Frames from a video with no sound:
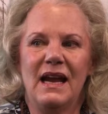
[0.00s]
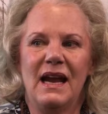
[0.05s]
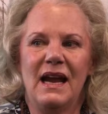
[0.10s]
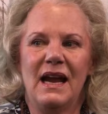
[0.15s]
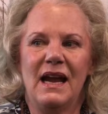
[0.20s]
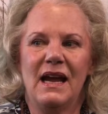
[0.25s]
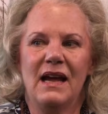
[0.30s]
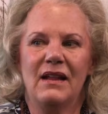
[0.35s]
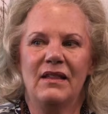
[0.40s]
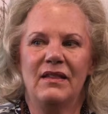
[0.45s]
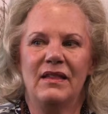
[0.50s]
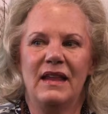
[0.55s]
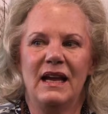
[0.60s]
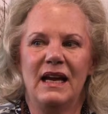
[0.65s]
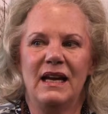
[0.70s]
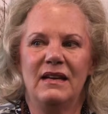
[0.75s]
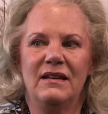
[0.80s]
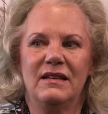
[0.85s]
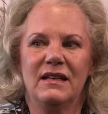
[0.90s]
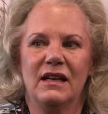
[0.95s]
And
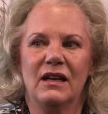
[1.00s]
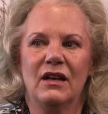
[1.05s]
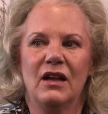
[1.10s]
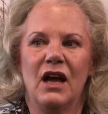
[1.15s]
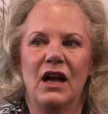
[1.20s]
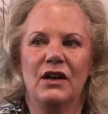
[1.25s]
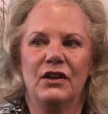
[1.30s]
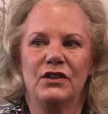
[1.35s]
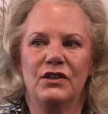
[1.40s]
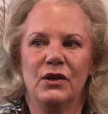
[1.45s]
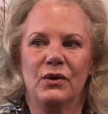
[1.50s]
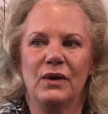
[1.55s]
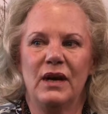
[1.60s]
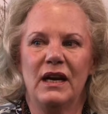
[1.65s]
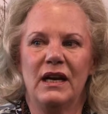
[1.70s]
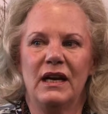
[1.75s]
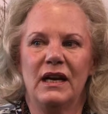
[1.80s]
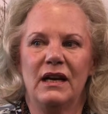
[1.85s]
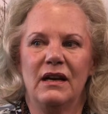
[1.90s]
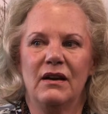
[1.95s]
they did a lot of
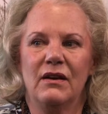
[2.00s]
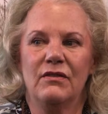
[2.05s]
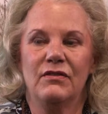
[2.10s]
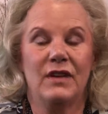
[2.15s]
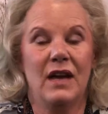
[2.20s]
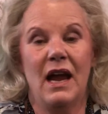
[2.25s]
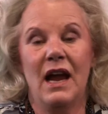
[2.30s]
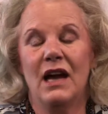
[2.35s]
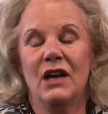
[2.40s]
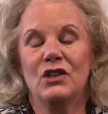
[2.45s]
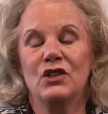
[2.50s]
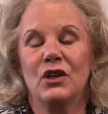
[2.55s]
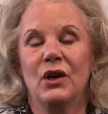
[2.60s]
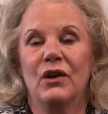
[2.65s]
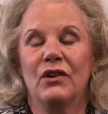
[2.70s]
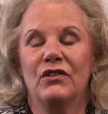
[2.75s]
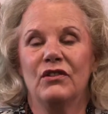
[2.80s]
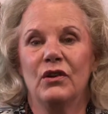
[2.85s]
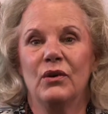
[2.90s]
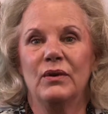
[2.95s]
donating of cash
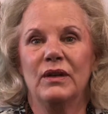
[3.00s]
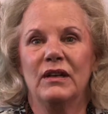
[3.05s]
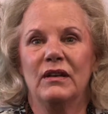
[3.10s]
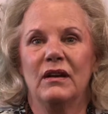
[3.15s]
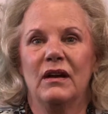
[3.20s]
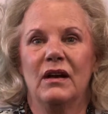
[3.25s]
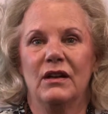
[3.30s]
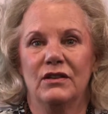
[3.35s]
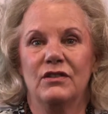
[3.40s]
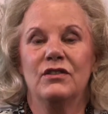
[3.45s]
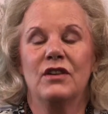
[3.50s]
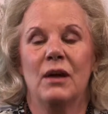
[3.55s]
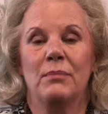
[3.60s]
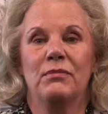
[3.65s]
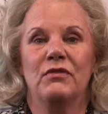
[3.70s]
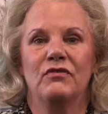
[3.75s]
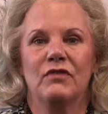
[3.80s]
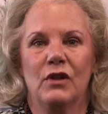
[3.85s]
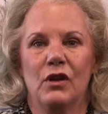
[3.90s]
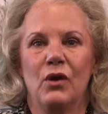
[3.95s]
also, and on top
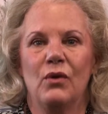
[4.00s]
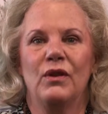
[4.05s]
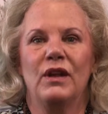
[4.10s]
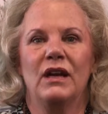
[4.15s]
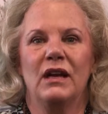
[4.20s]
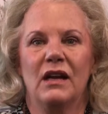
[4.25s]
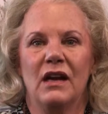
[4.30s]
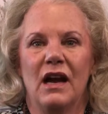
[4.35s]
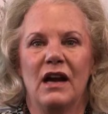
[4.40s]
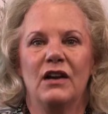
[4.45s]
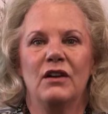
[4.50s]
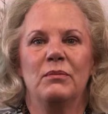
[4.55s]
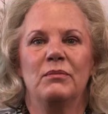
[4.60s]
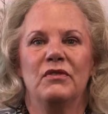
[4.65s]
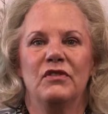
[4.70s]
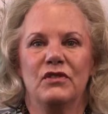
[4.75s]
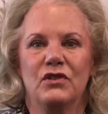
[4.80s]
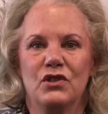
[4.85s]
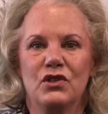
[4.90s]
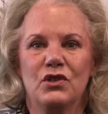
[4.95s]
of clothing and
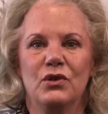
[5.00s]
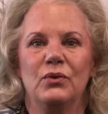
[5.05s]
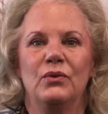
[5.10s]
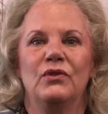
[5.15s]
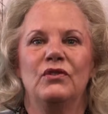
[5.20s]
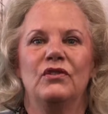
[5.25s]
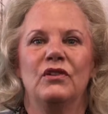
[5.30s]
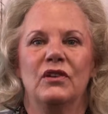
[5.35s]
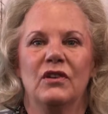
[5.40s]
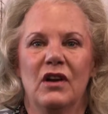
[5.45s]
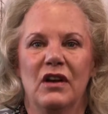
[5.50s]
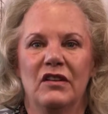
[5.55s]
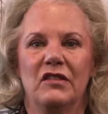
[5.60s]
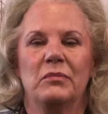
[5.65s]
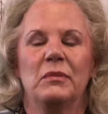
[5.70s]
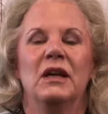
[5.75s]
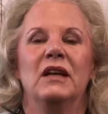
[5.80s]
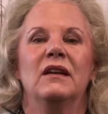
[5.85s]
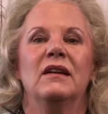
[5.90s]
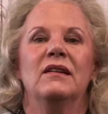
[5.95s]
items and shoes and
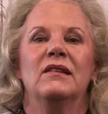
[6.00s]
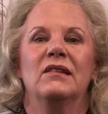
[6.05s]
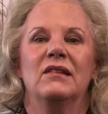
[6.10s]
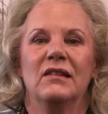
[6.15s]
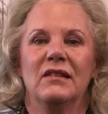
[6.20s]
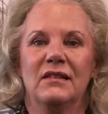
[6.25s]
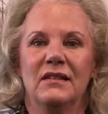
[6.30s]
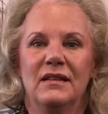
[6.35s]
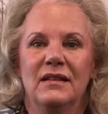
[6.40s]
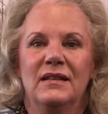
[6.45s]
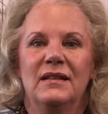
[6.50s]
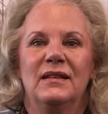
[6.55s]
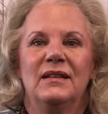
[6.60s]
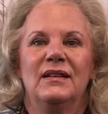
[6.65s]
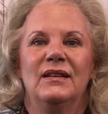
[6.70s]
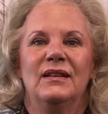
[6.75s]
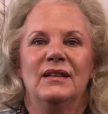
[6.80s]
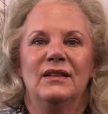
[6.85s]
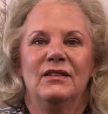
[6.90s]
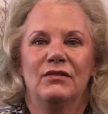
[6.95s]
cosmetics and
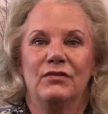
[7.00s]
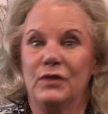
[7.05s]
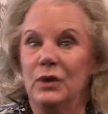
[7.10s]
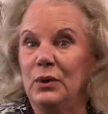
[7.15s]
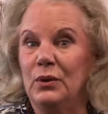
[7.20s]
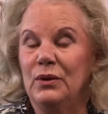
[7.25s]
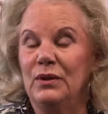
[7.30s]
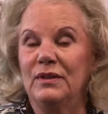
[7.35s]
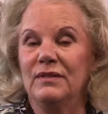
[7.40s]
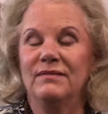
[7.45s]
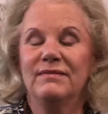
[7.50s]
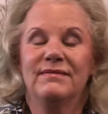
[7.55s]
food.